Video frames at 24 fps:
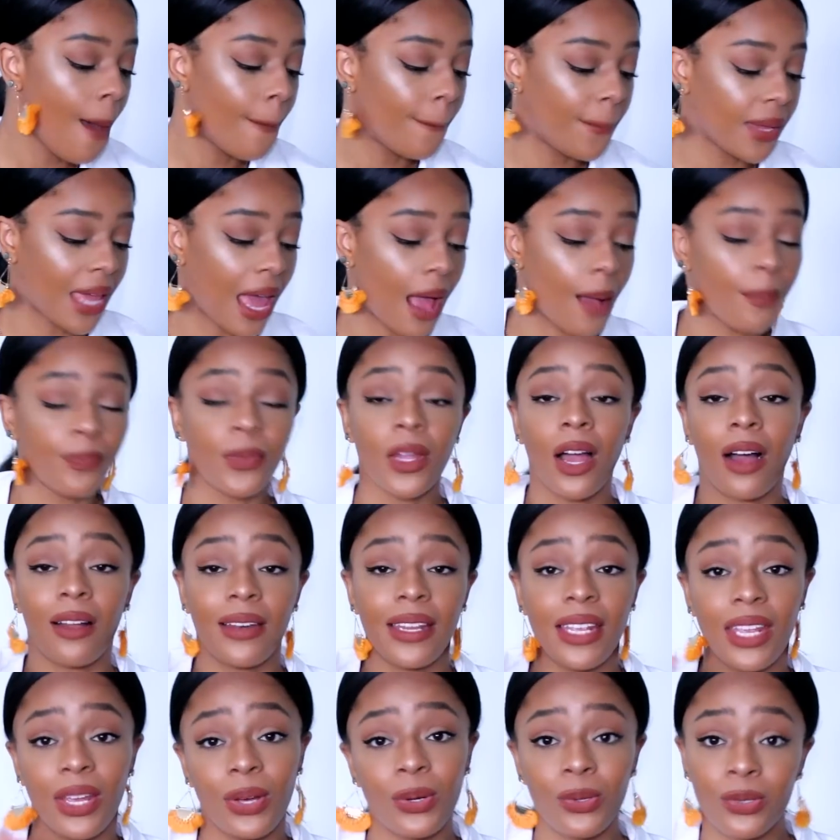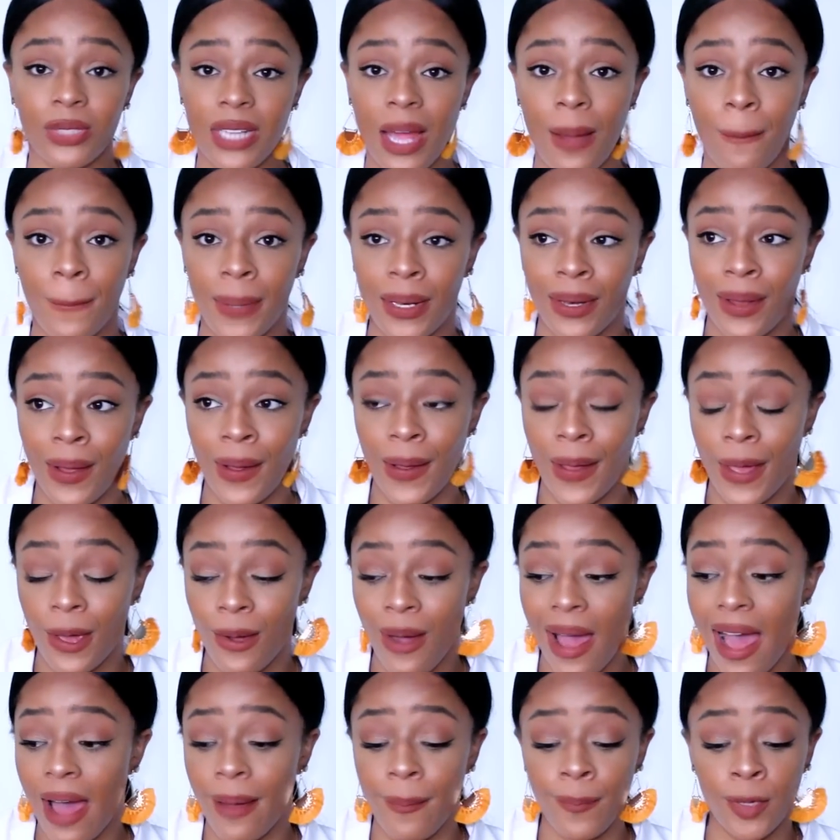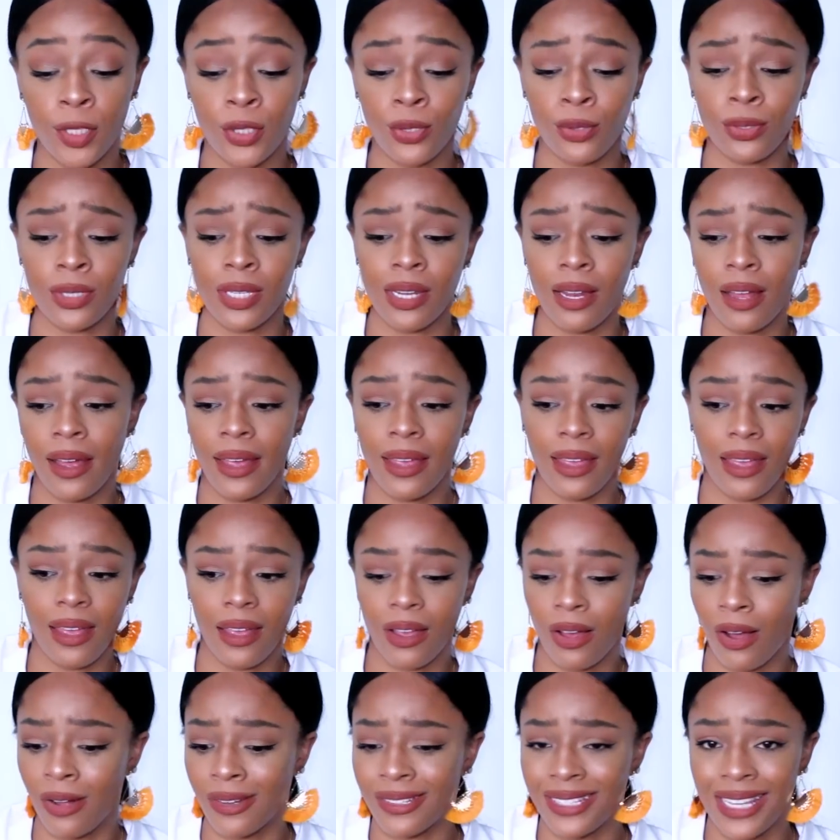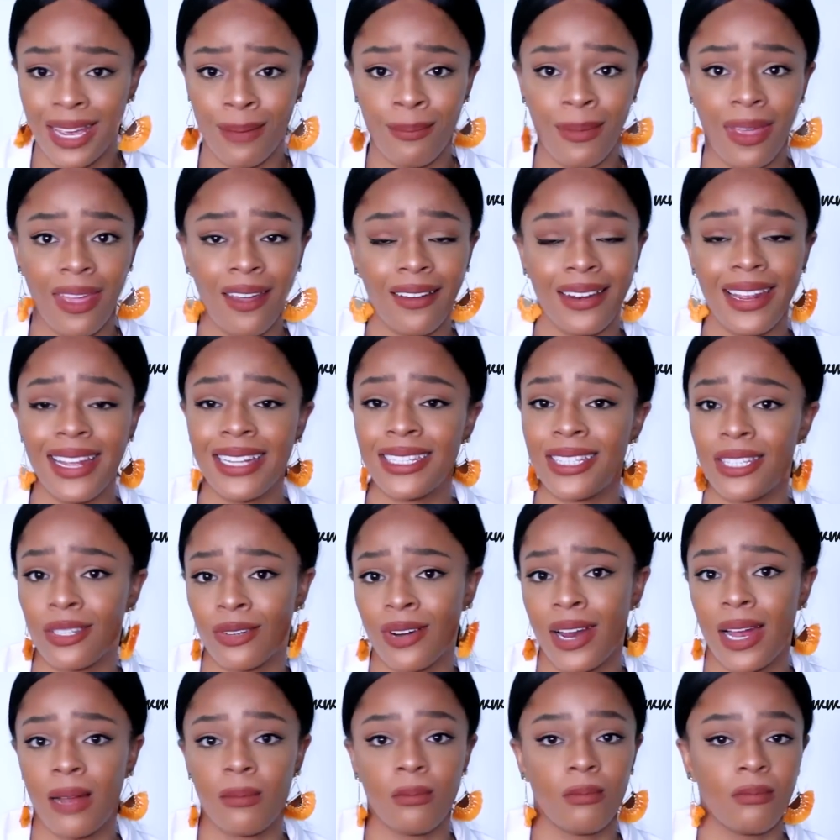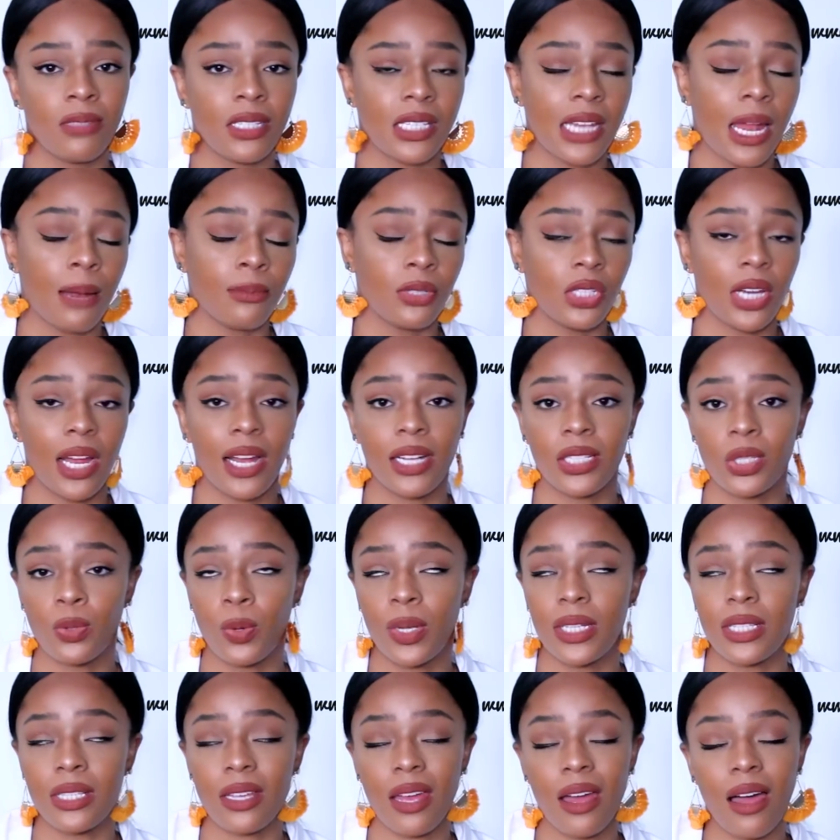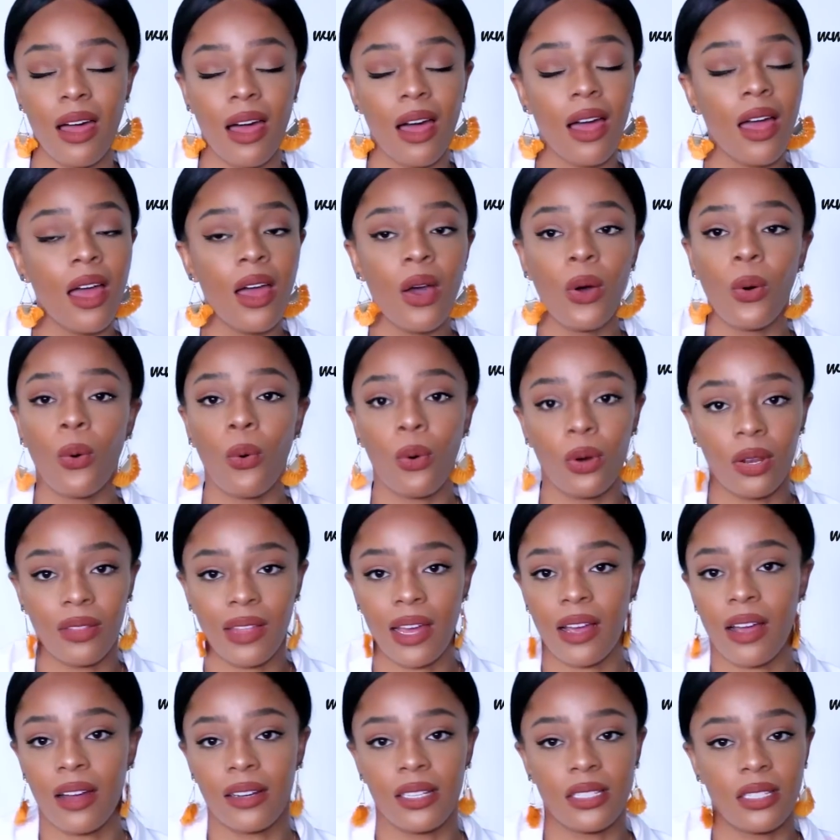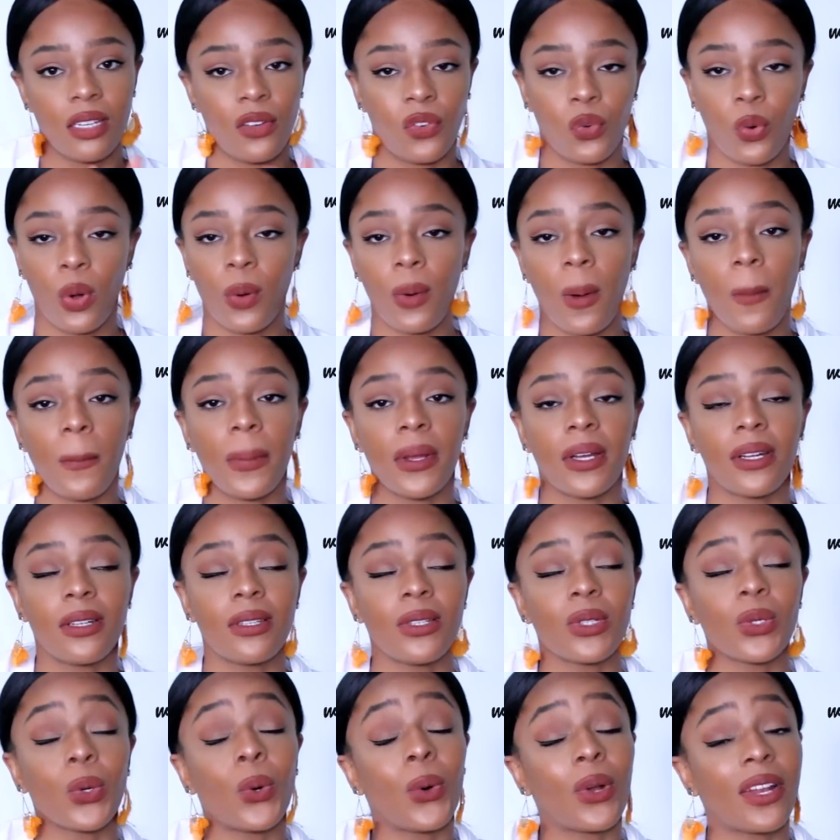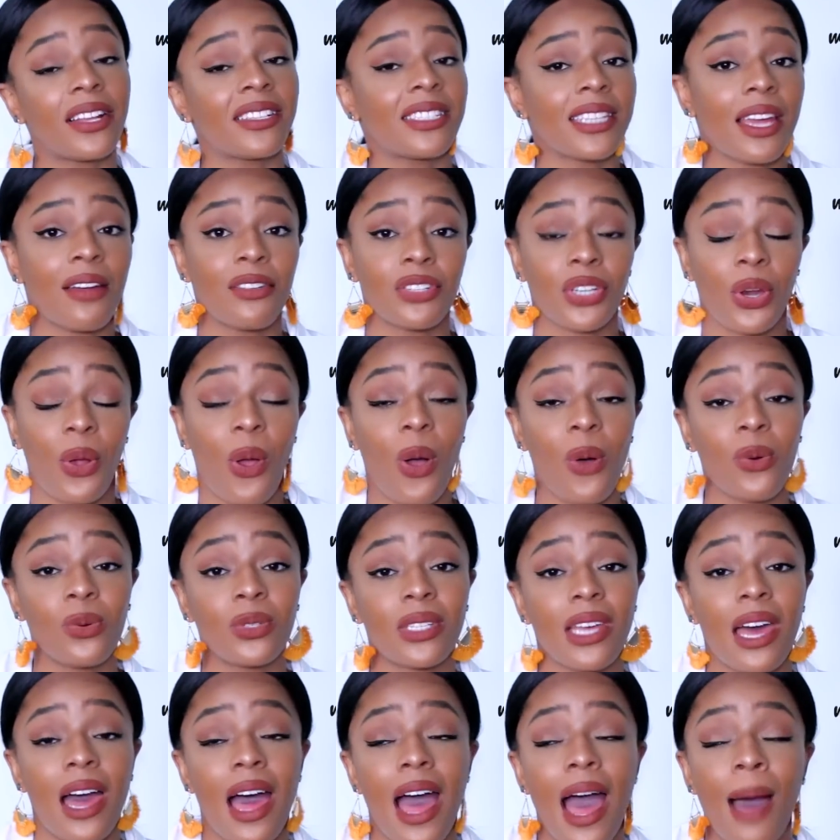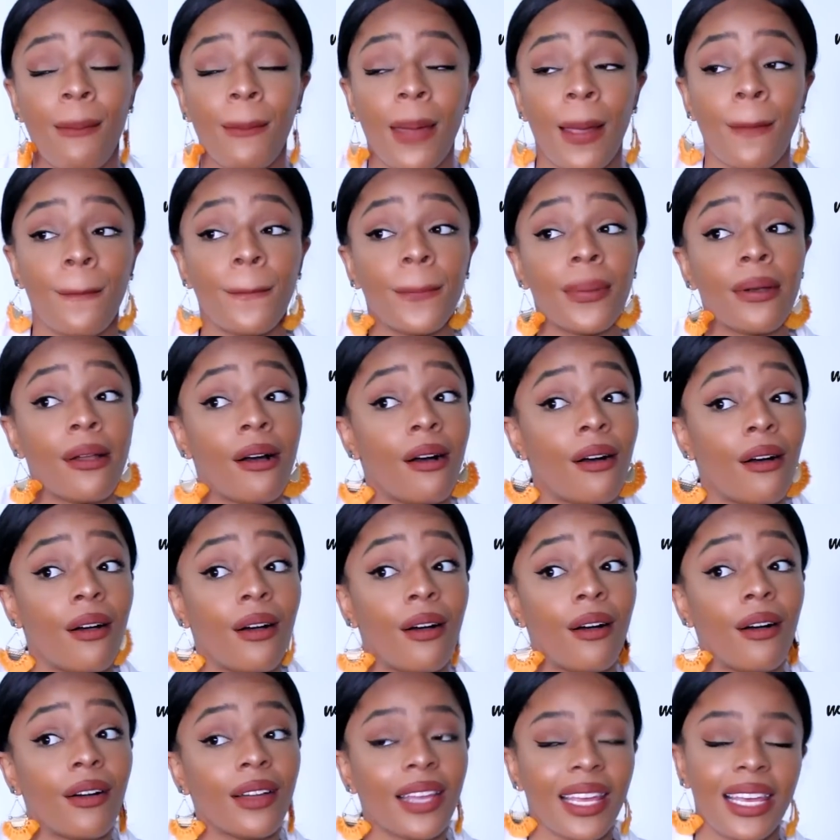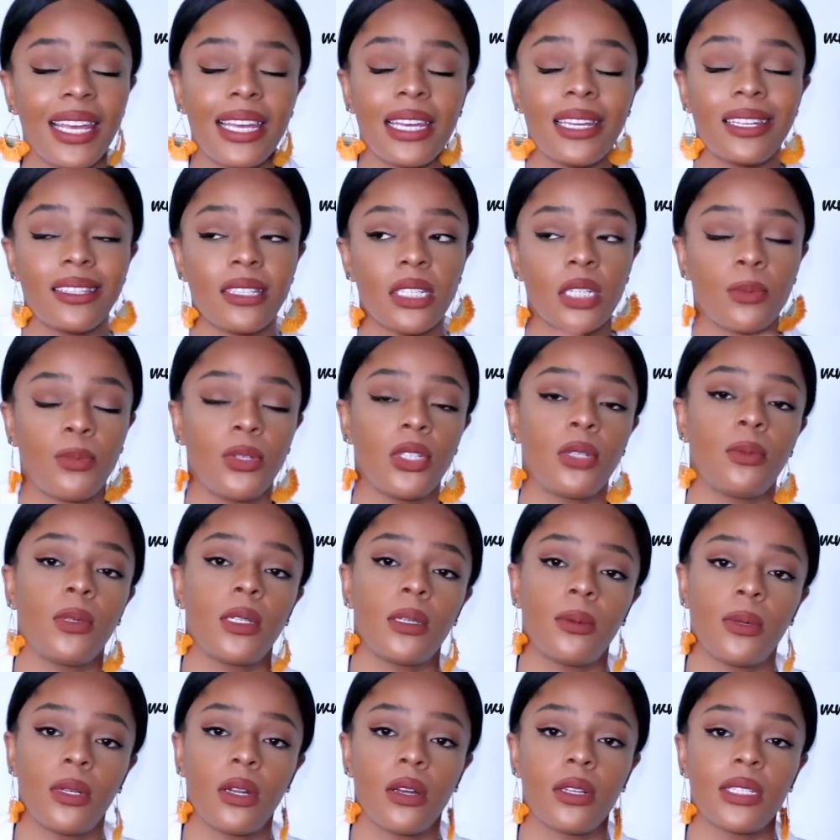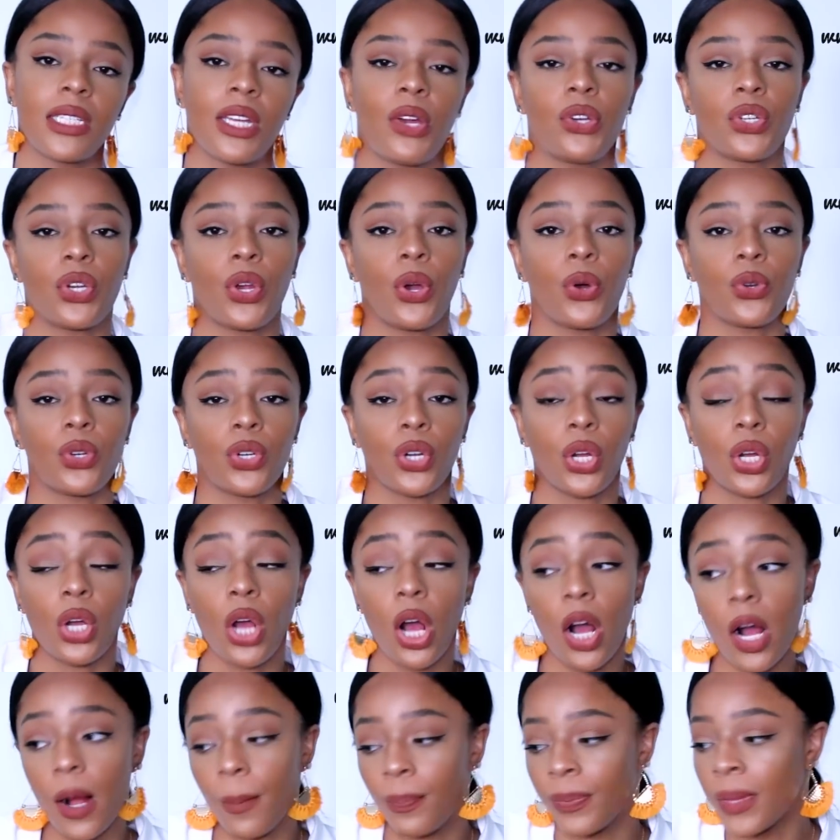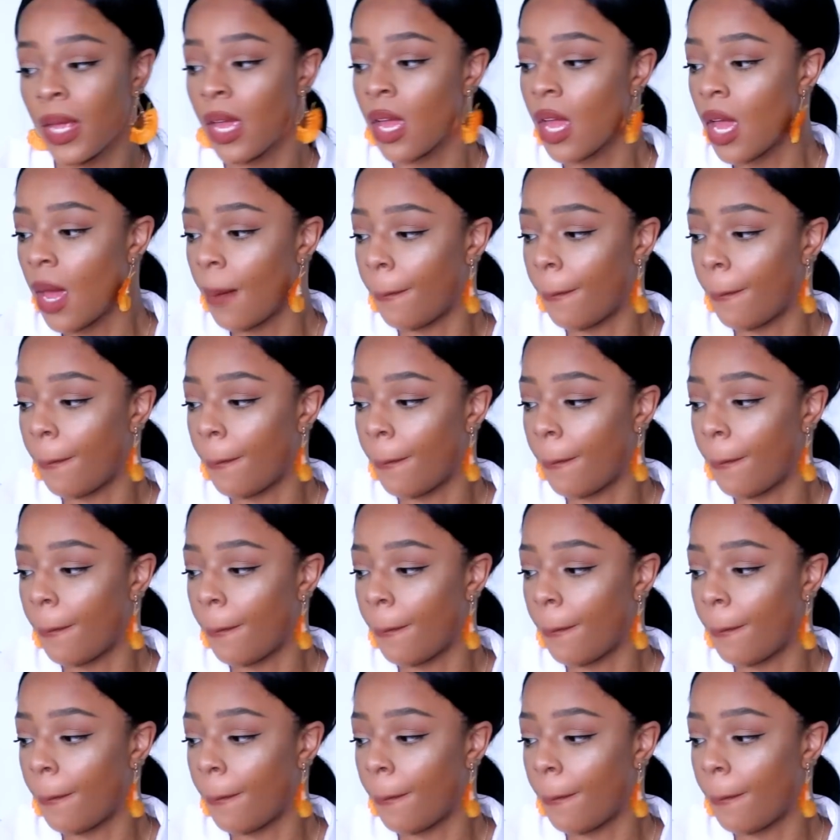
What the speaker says: But yeah, I'll link it all down below, and be sure to like contact me on Instagram, Snapchat, Twitter, all of that kind of stuff, 21 buttons, all at Sarah J Holder, and my blog is www.sarahjholder.com.